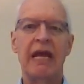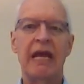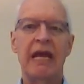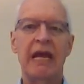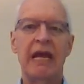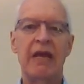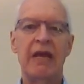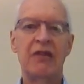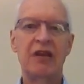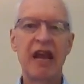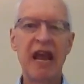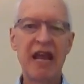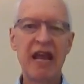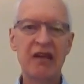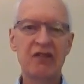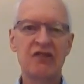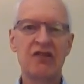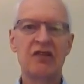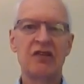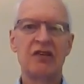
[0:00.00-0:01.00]
In the
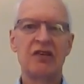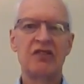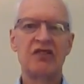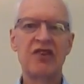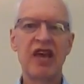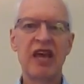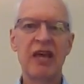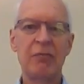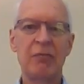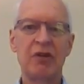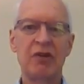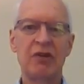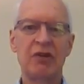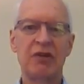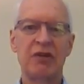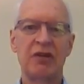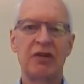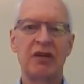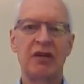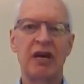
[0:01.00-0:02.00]
next segment,
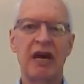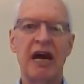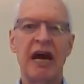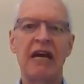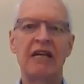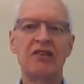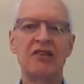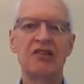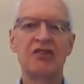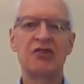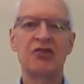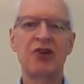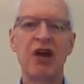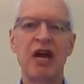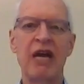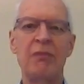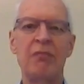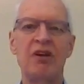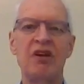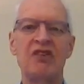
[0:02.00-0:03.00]
I'll
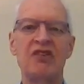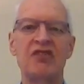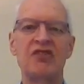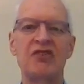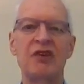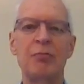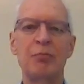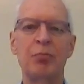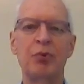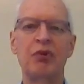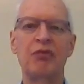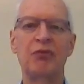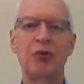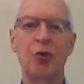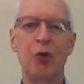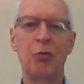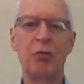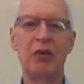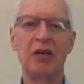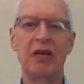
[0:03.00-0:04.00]
describe a simple
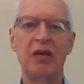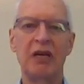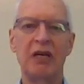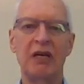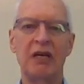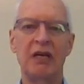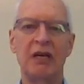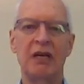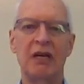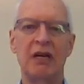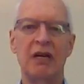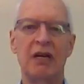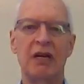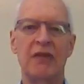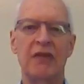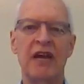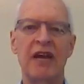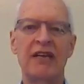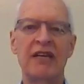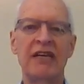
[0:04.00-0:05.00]
formula
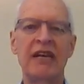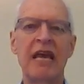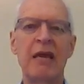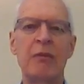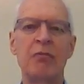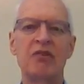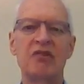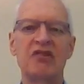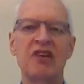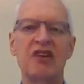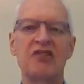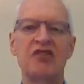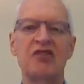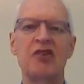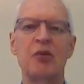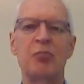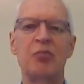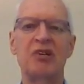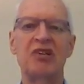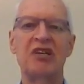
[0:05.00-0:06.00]
that enables us
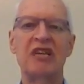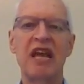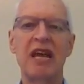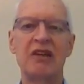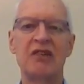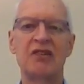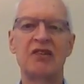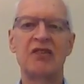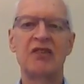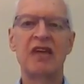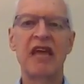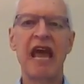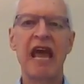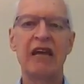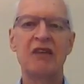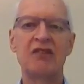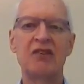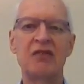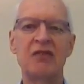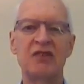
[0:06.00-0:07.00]
to predict the
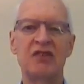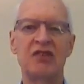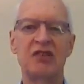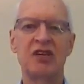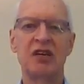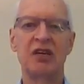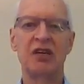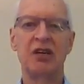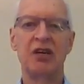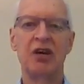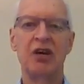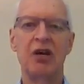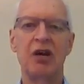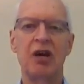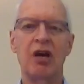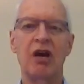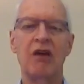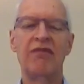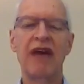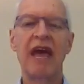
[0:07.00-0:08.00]
activity
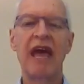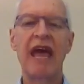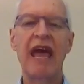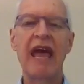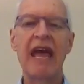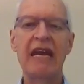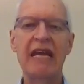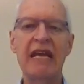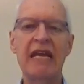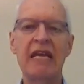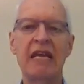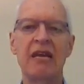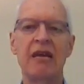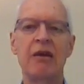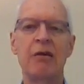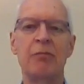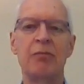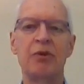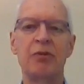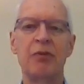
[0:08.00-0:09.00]
of any
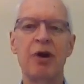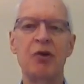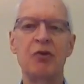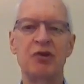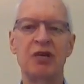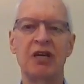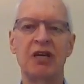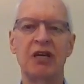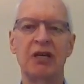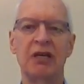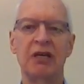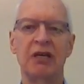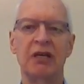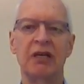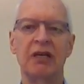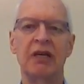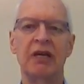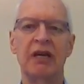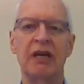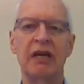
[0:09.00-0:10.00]
promoter
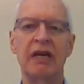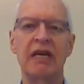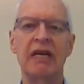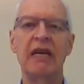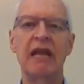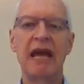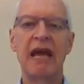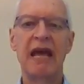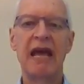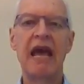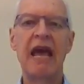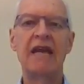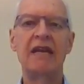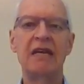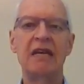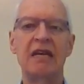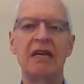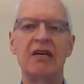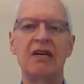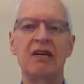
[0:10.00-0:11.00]
in
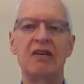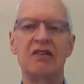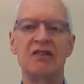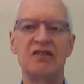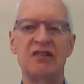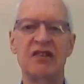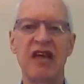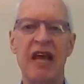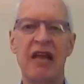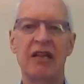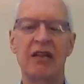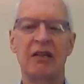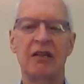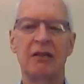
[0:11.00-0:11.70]
any cell.